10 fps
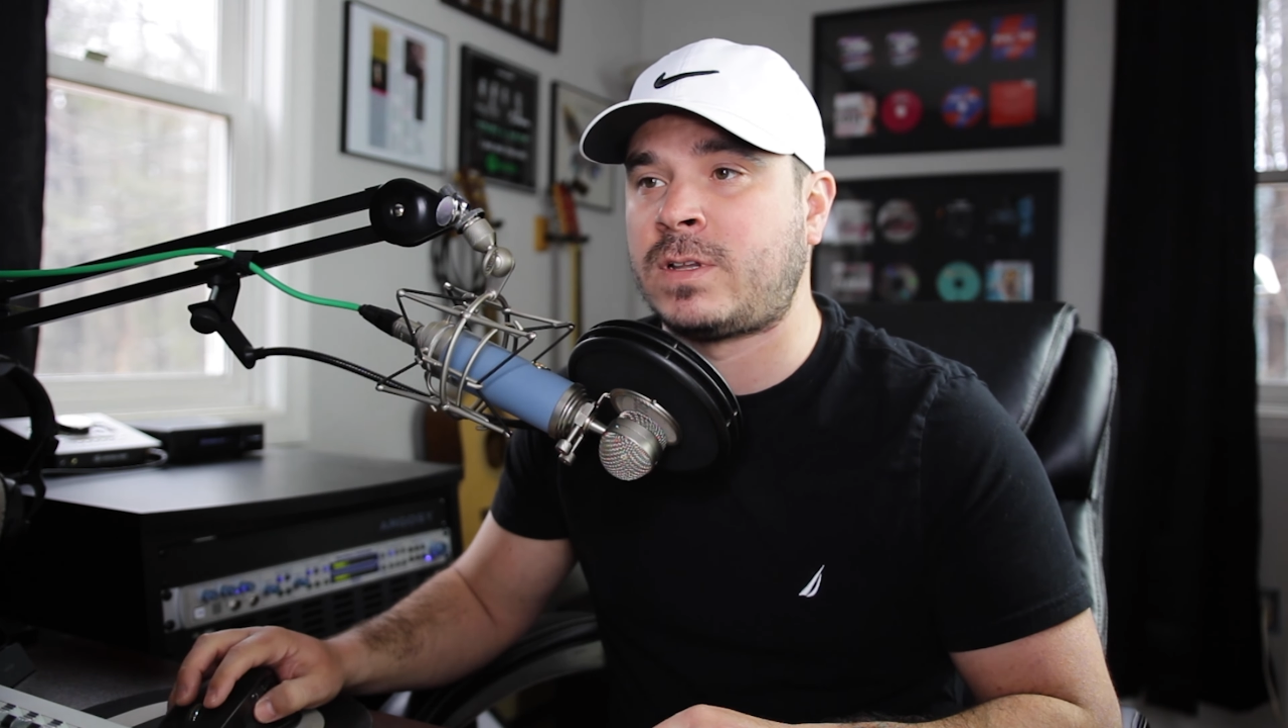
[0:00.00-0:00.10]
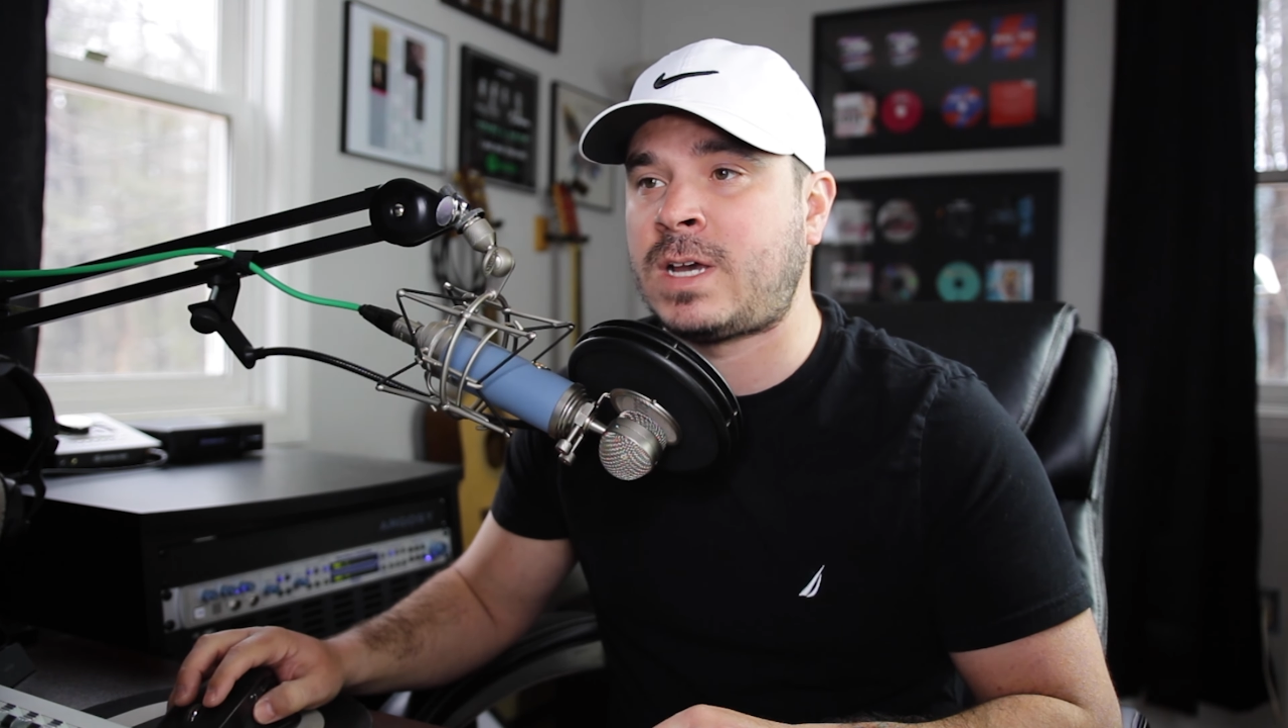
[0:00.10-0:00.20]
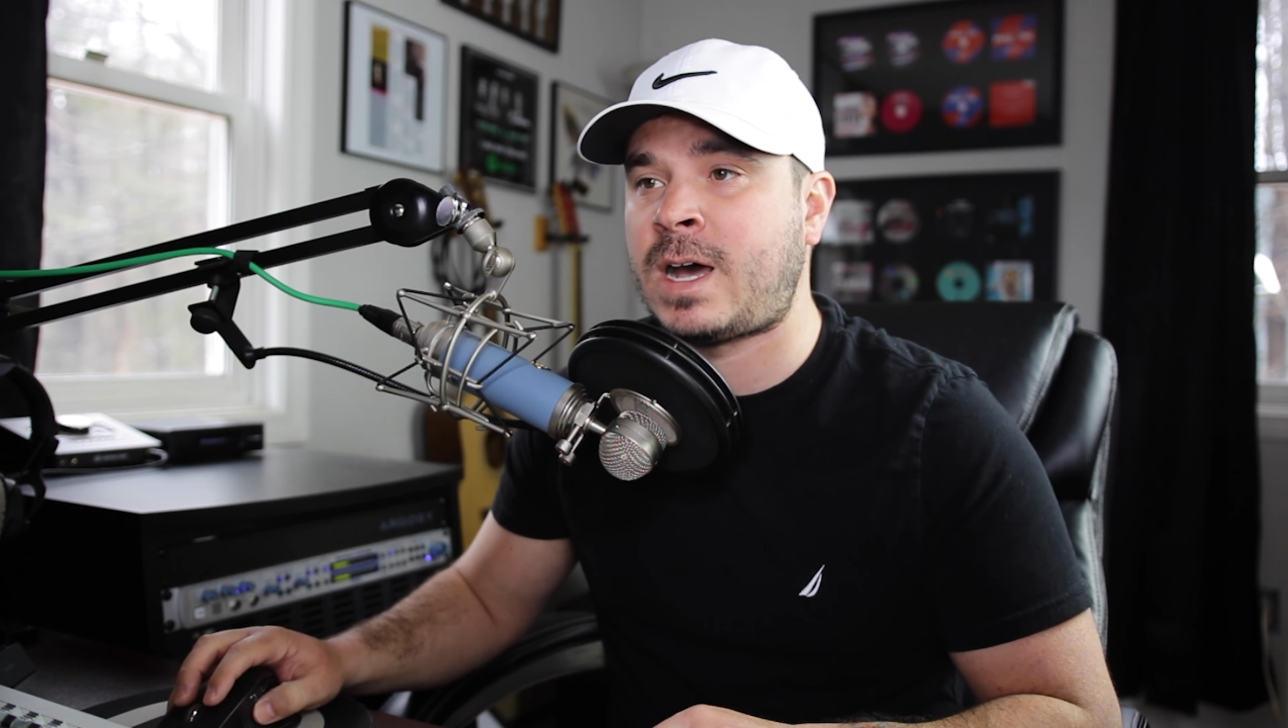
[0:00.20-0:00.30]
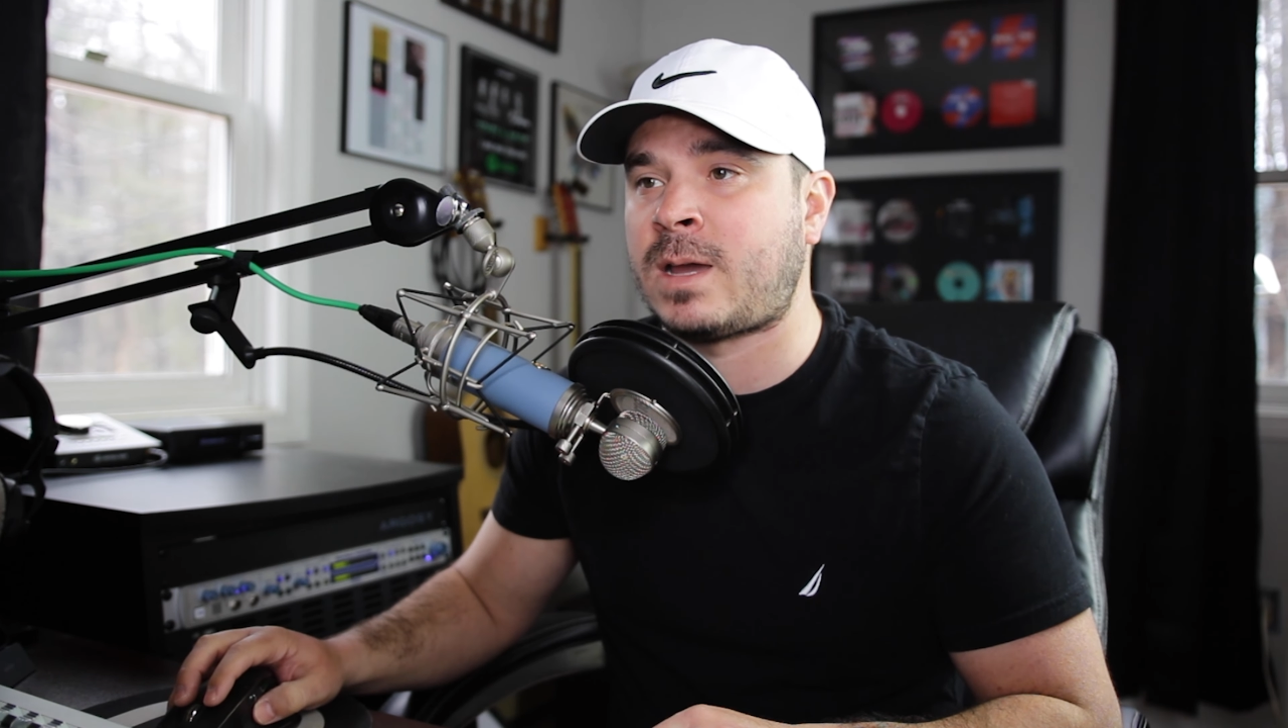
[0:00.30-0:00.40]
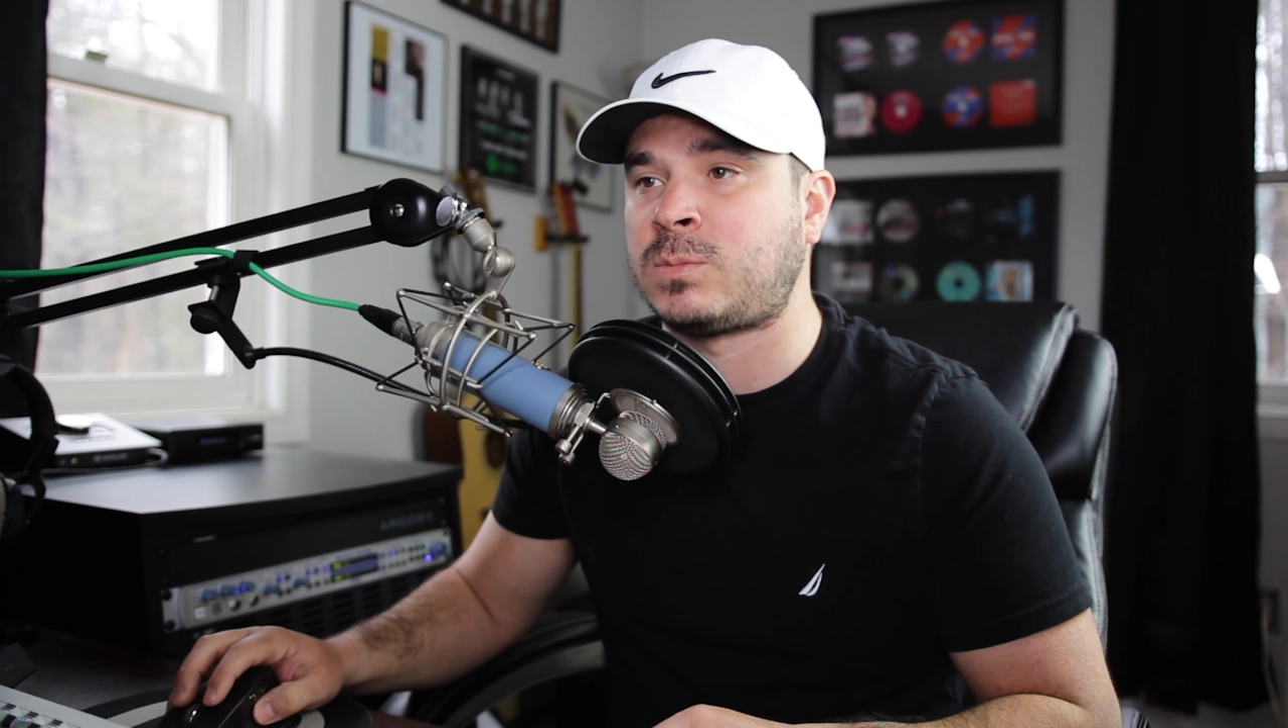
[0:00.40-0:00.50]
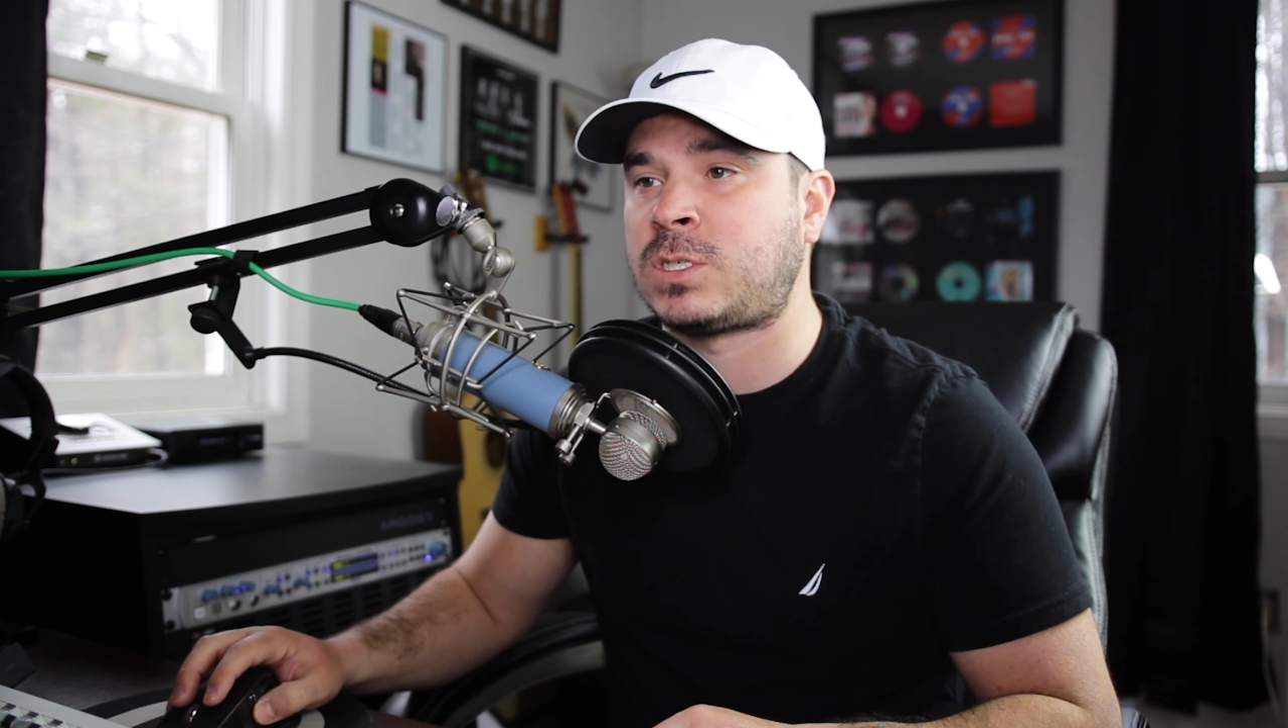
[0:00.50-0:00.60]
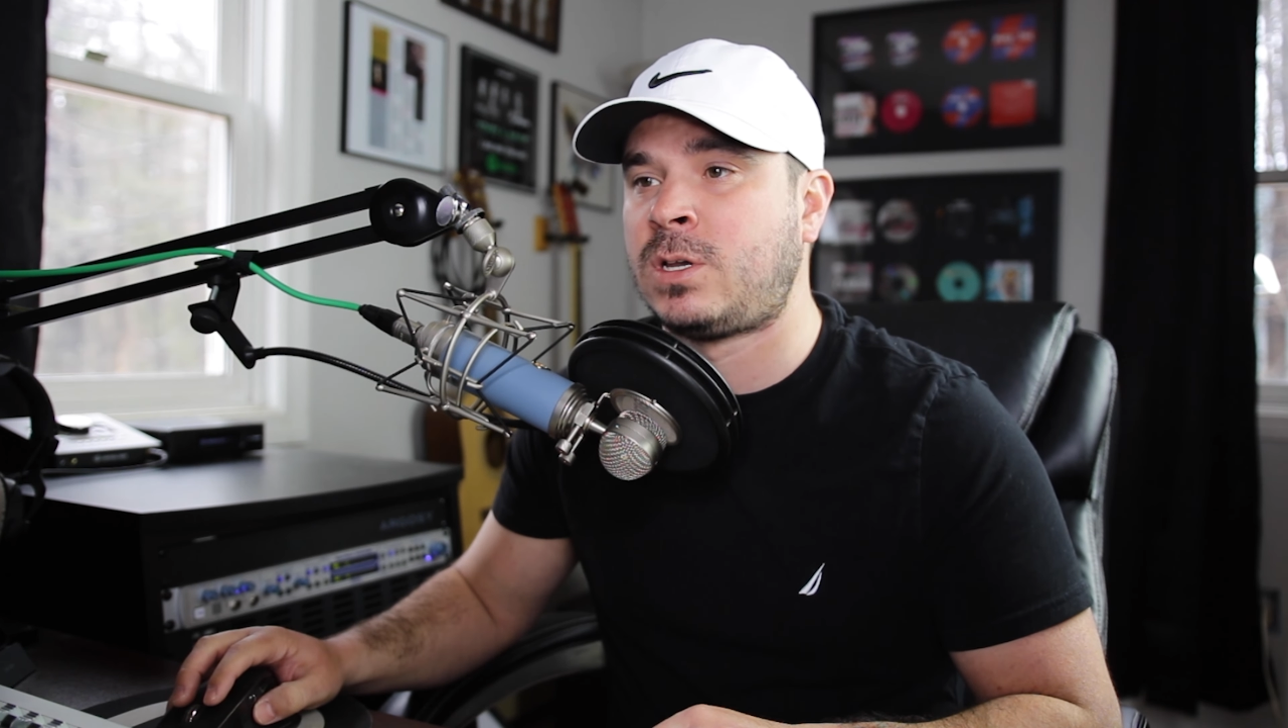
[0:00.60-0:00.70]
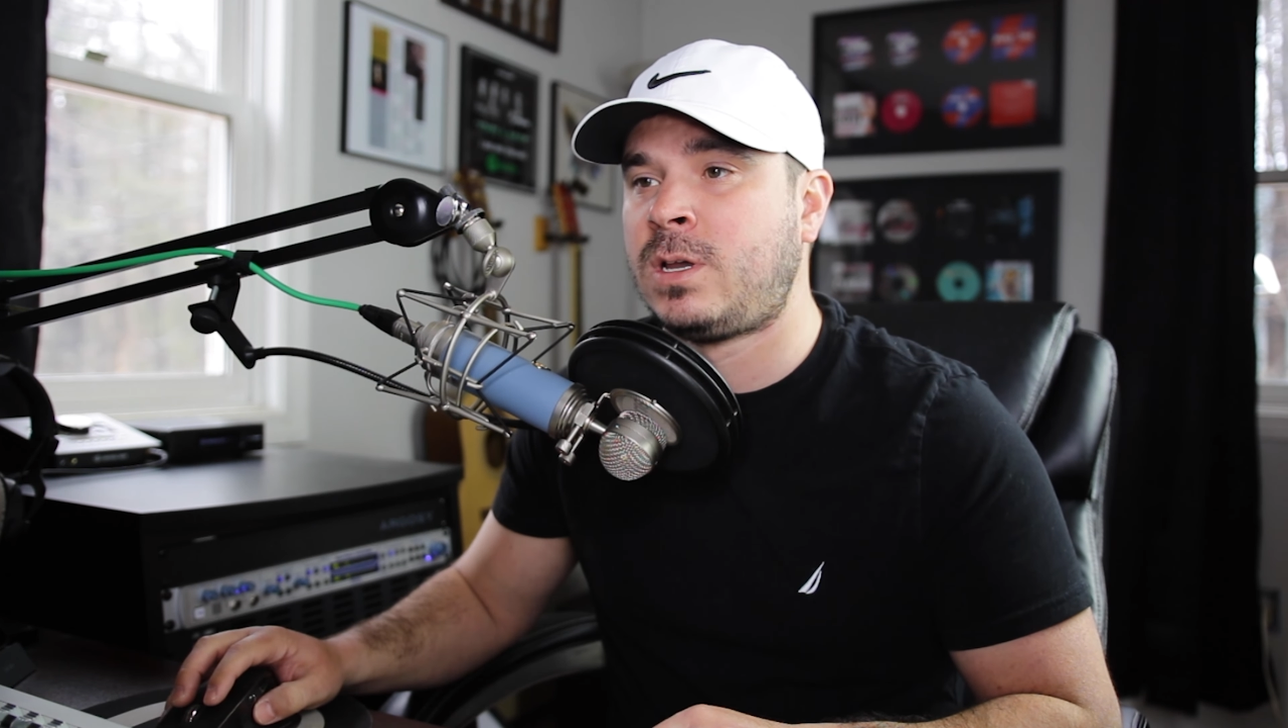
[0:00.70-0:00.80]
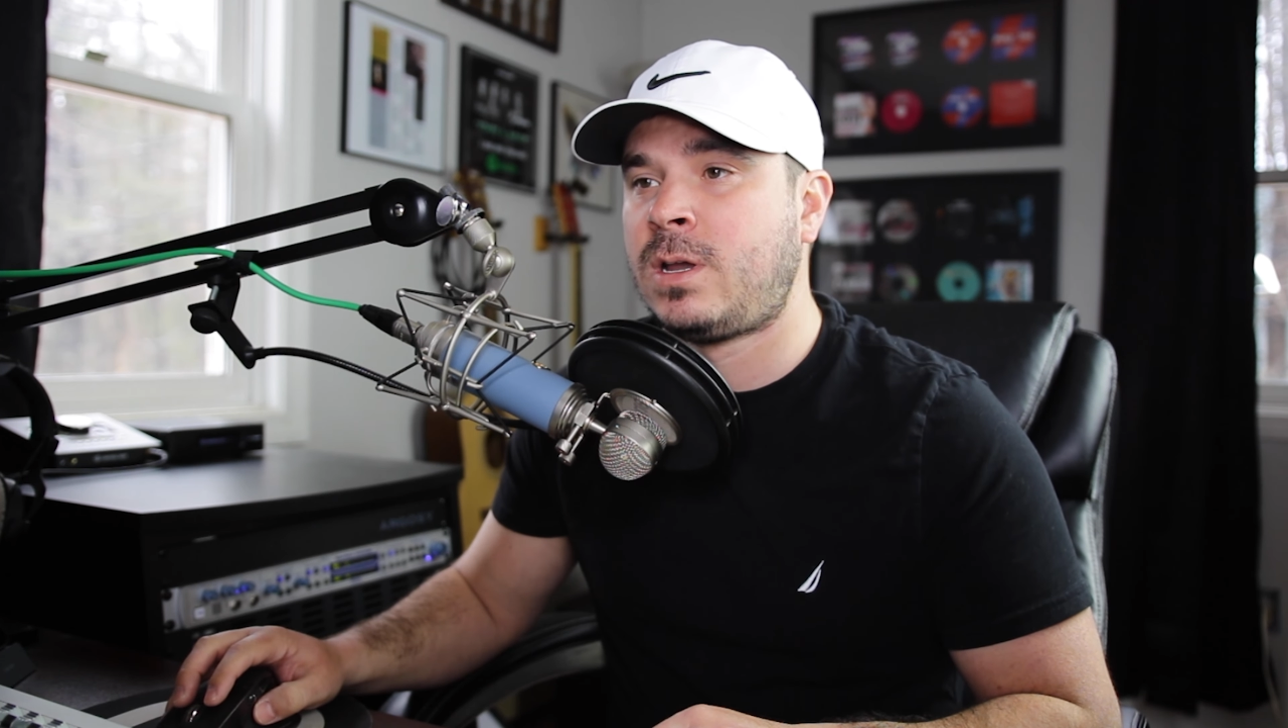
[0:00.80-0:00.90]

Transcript: times.